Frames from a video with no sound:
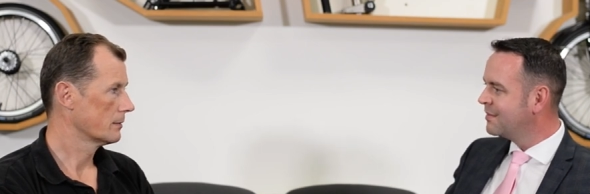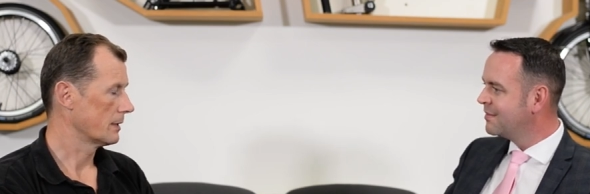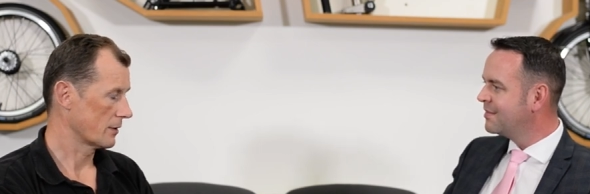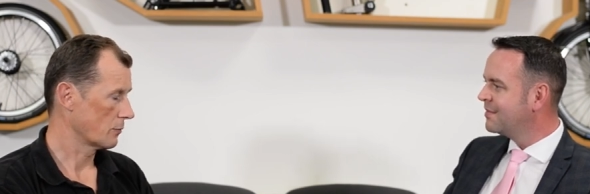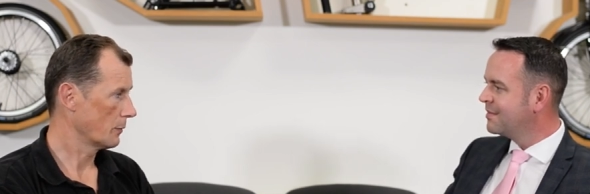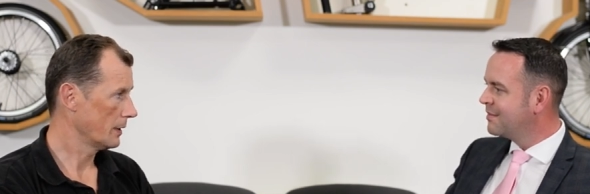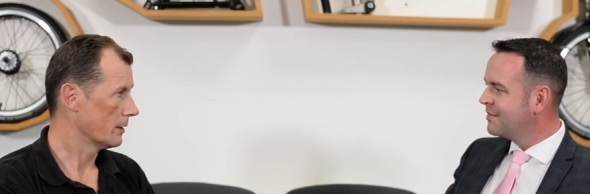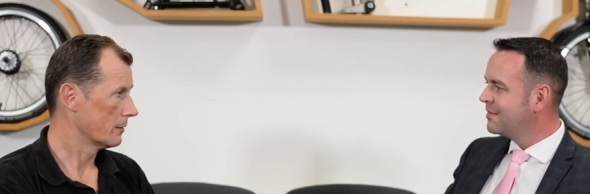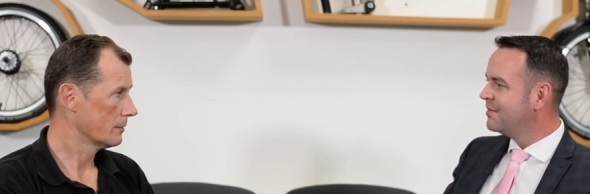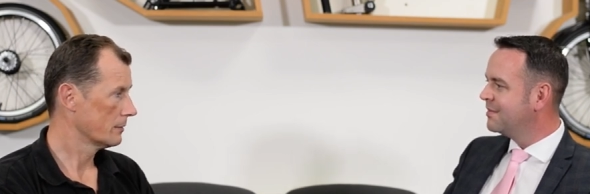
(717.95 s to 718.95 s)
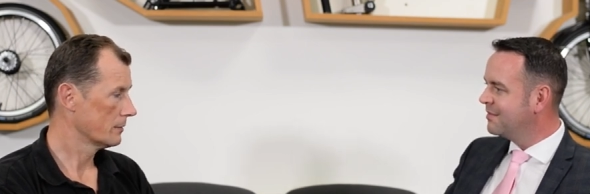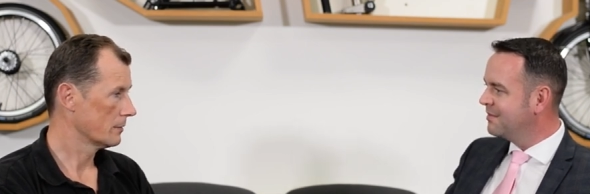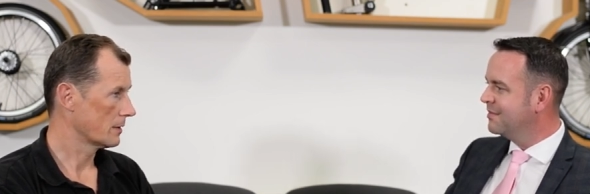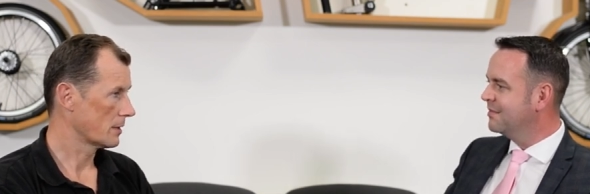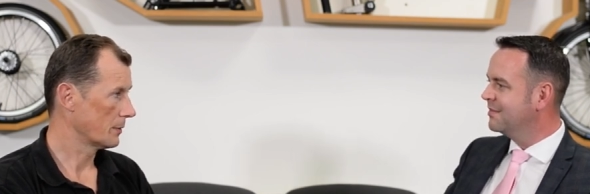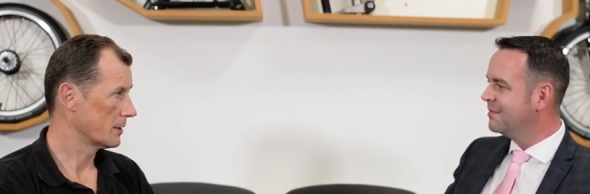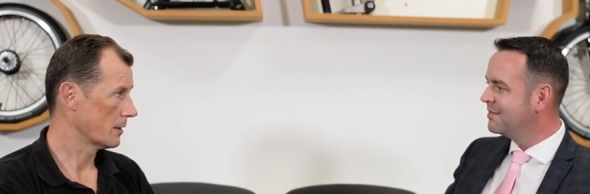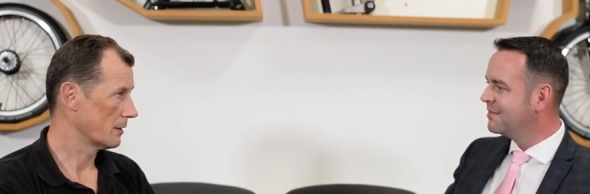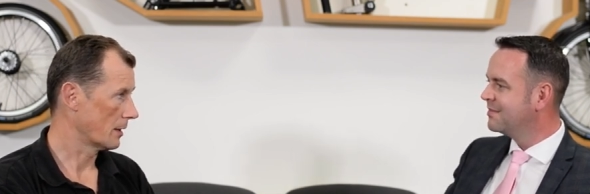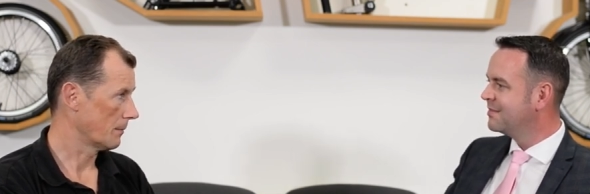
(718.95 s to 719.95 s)
Speaker 1: That's what we did. Mm. And somebody
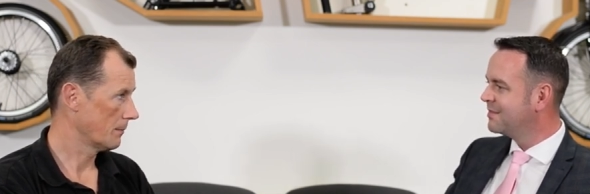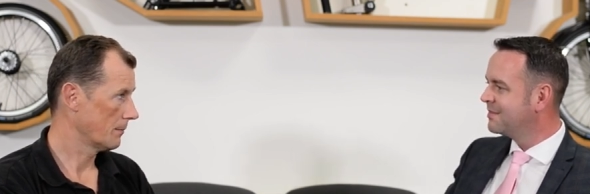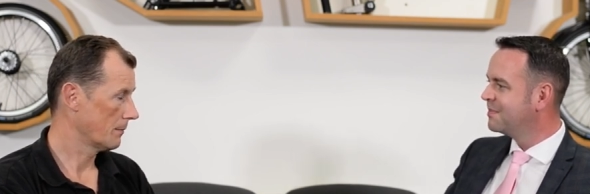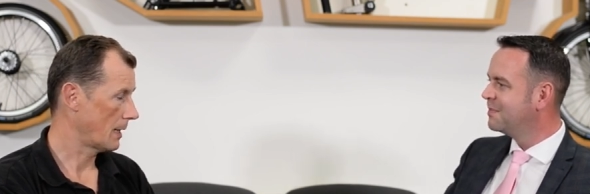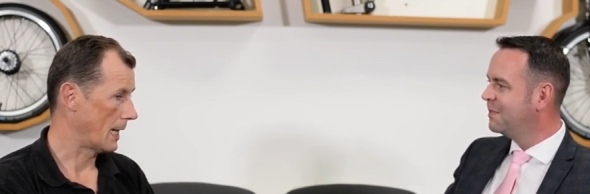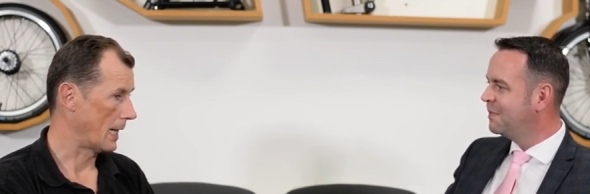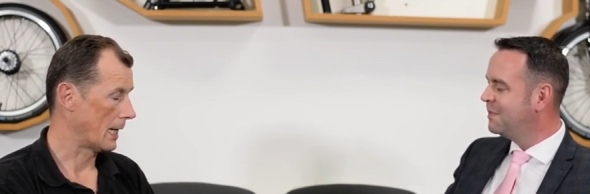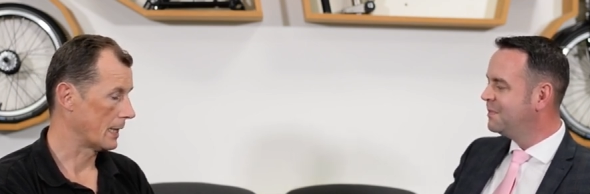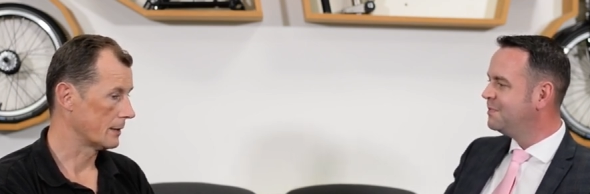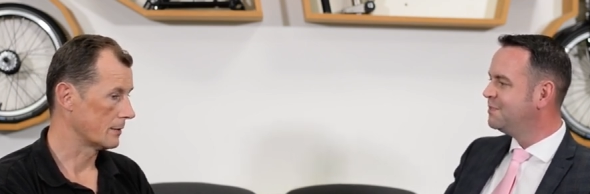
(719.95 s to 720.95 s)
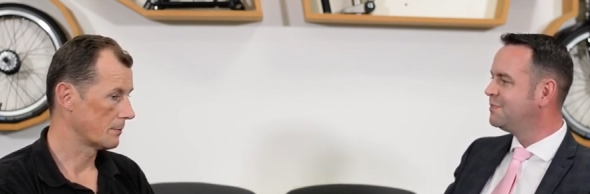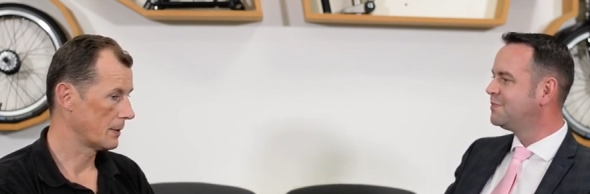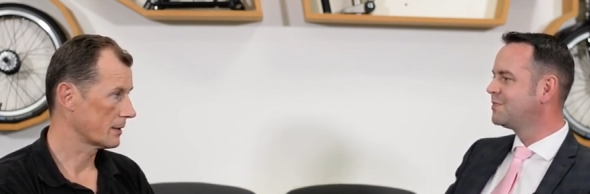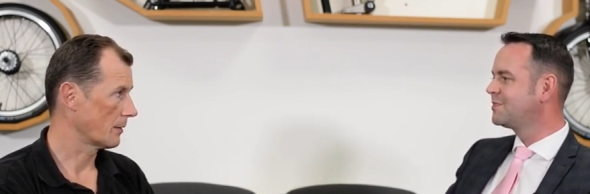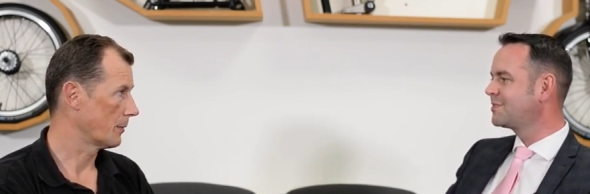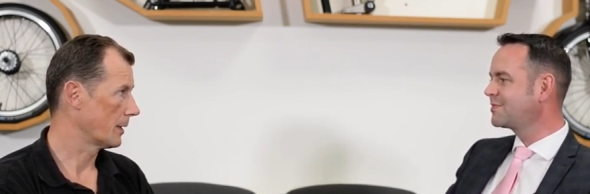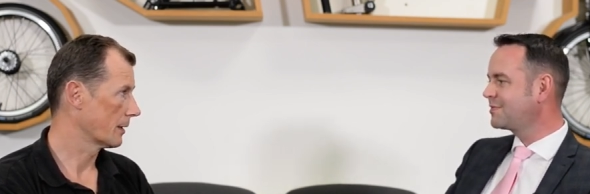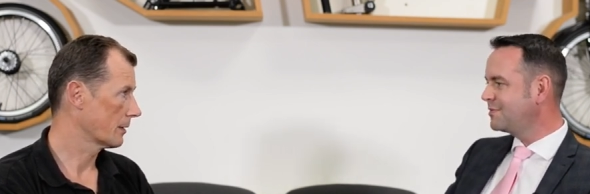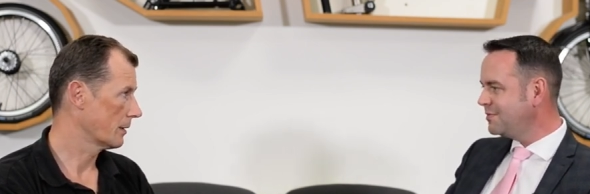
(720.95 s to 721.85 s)
turned up and picked up the bike